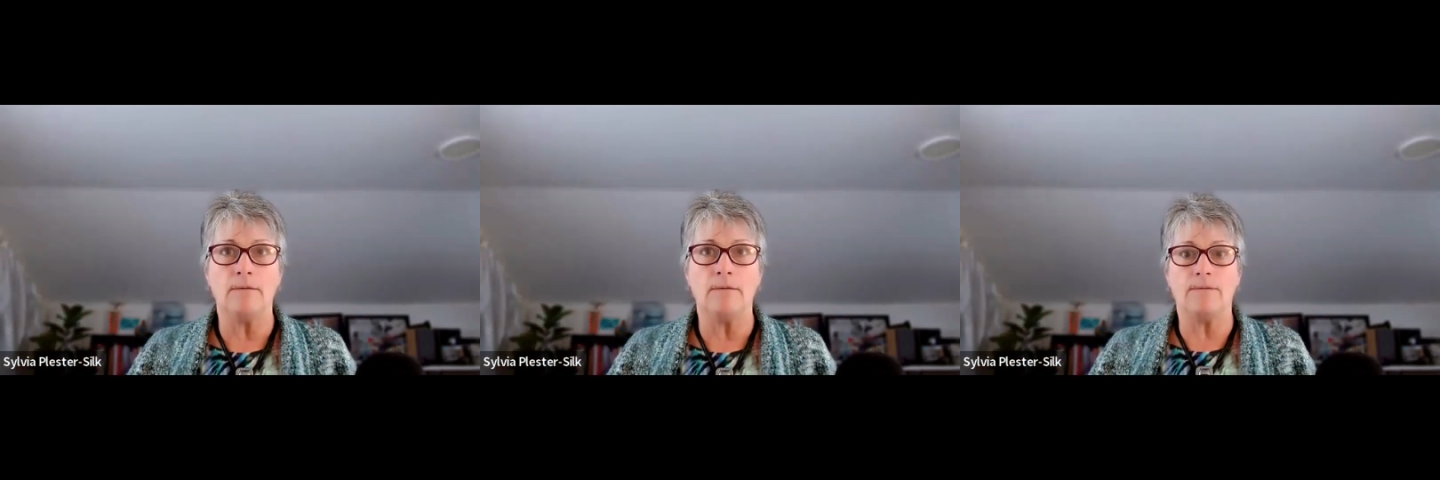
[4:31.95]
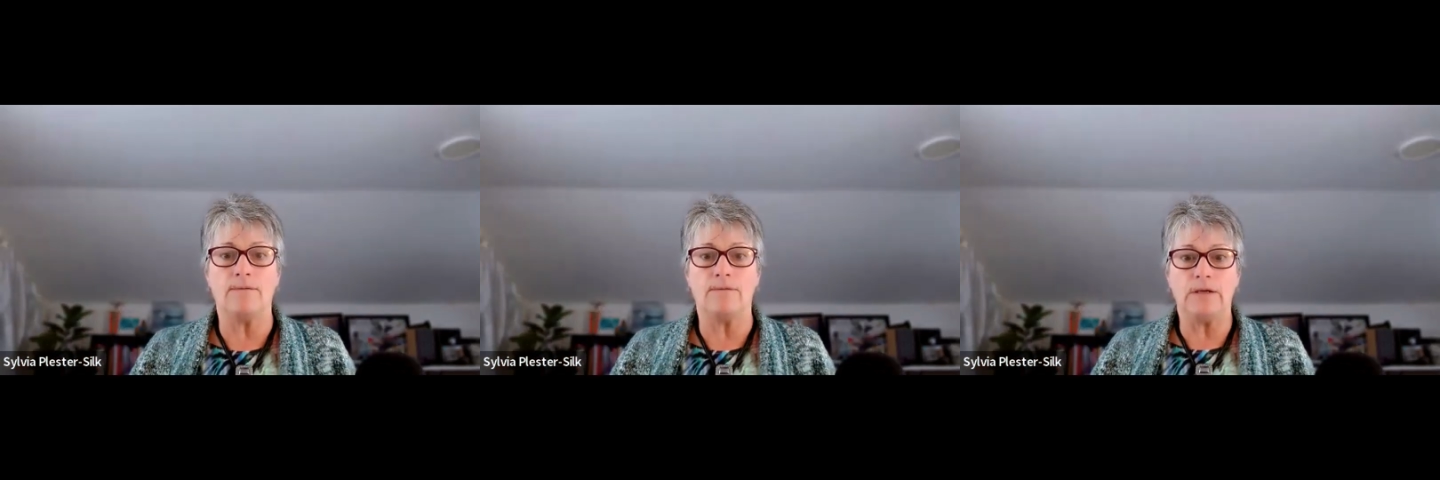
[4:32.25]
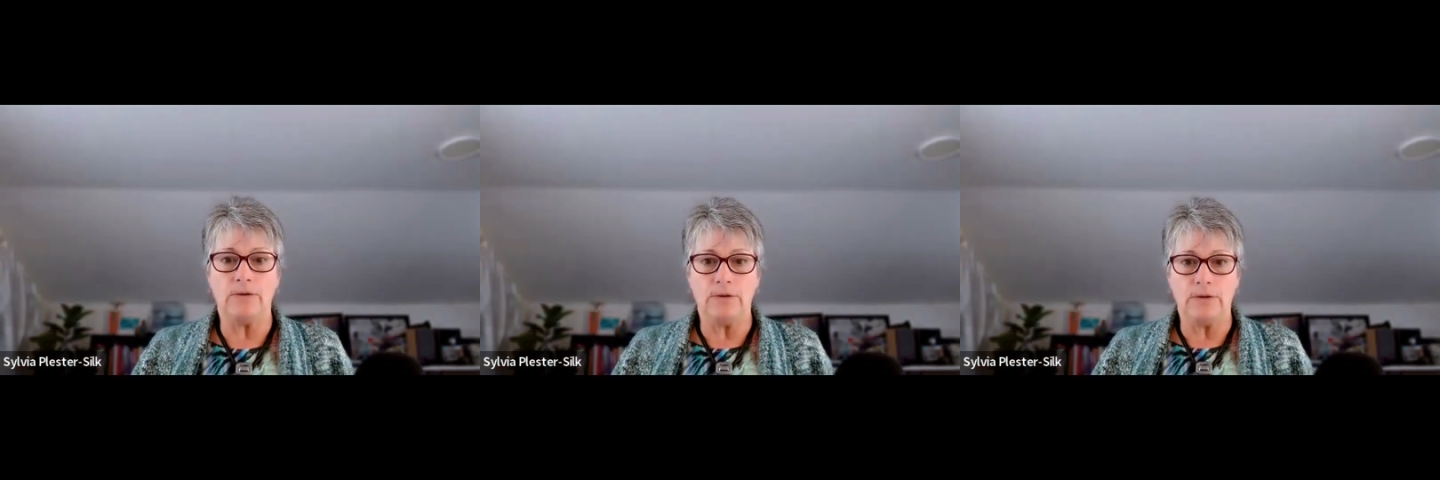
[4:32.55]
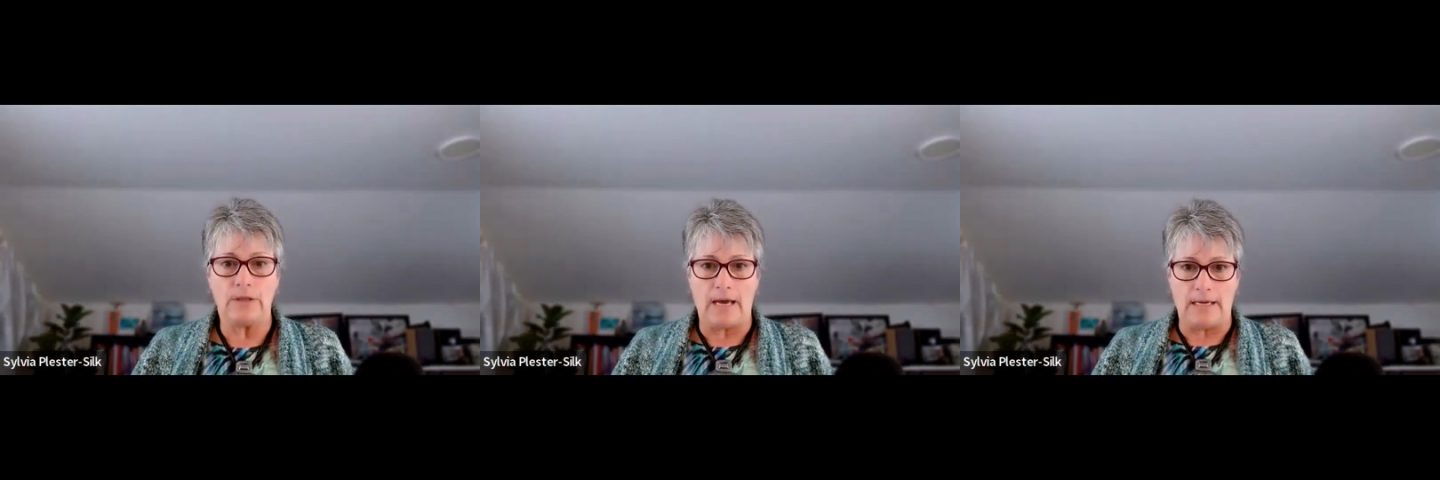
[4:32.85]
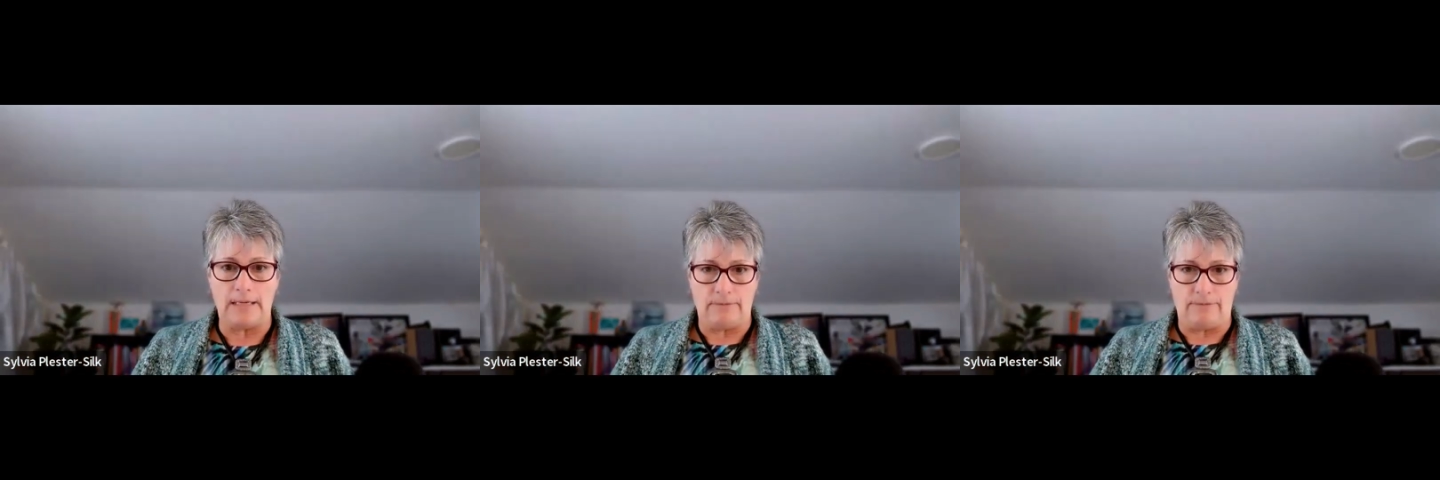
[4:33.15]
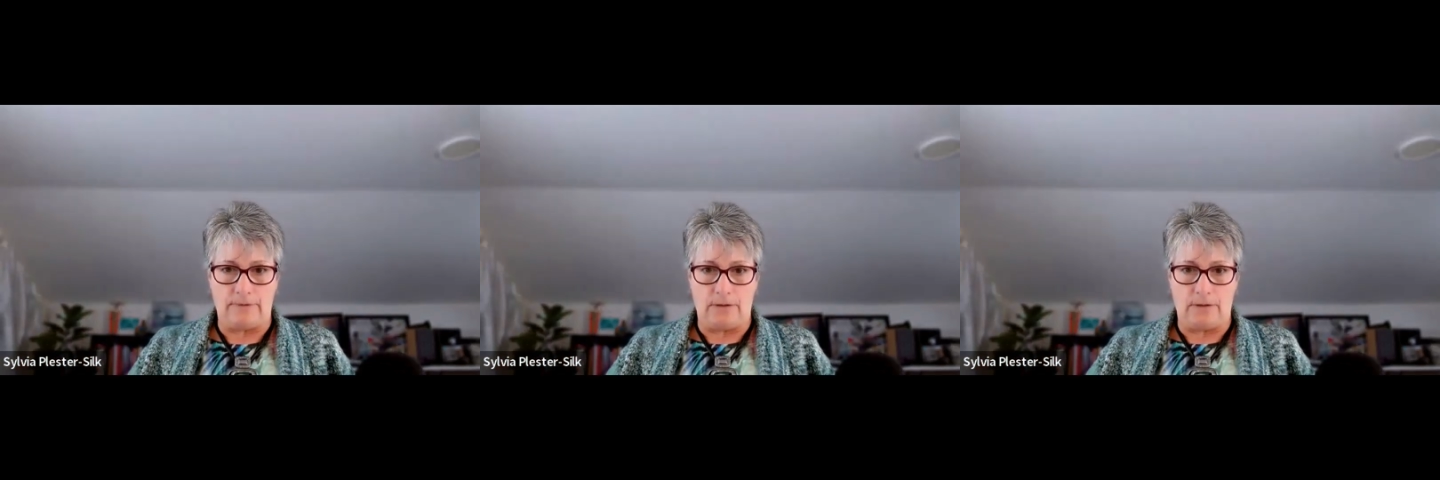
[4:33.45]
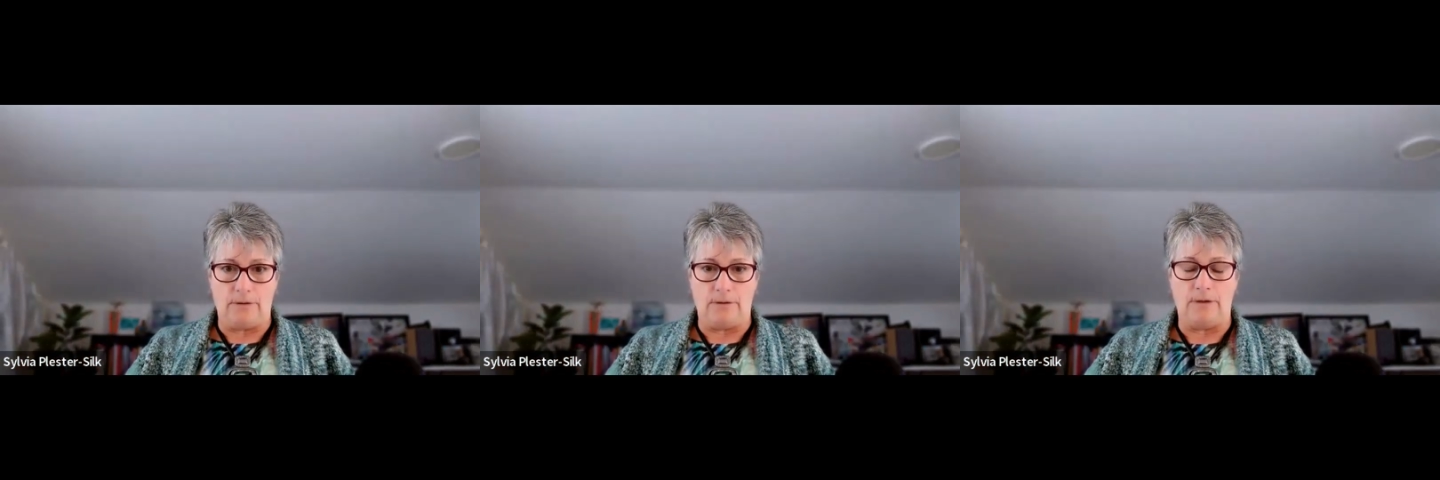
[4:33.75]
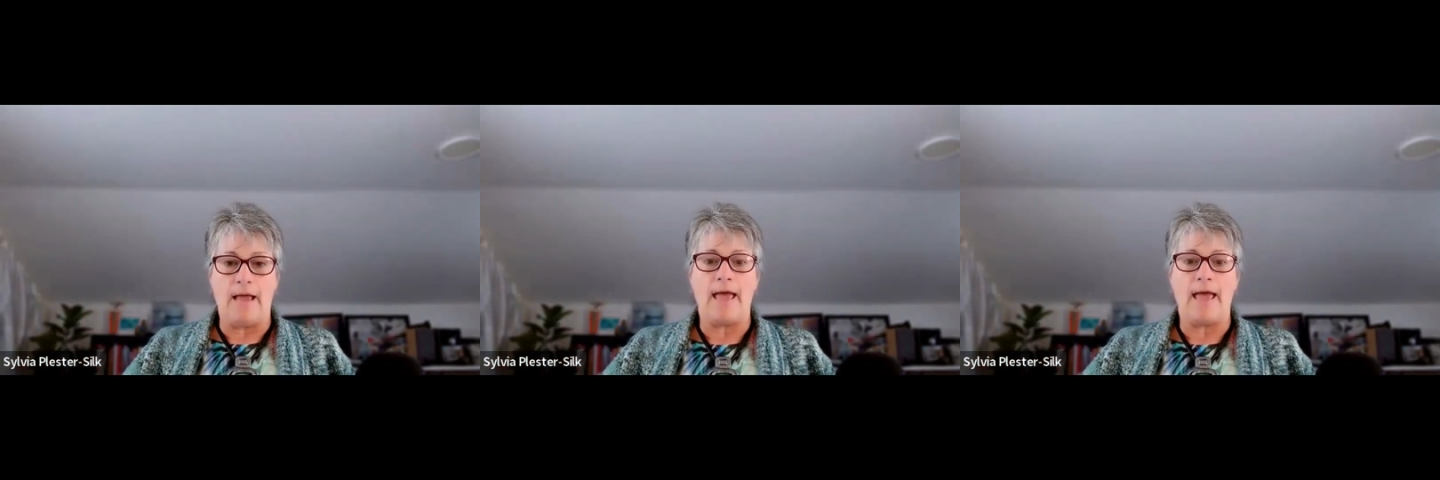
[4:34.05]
feel that fear,